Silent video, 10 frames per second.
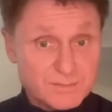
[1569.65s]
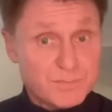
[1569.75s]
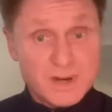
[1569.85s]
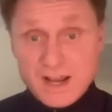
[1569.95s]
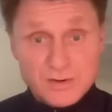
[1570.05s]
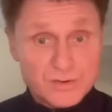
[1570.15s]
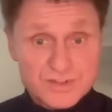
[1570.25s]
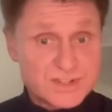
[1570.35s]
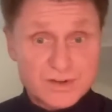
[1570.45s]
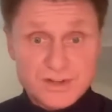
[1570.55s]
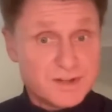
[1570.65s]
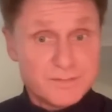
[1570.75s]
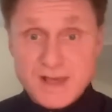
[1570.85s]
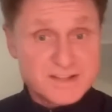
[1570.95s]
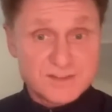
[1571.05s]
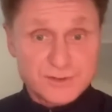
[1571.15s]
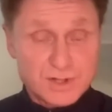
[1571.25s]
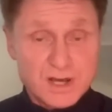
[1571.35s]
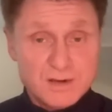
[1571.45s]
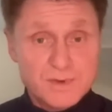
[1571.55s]
but I don't consider it a massive
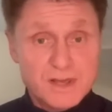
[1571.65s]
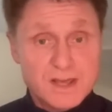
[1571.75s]
club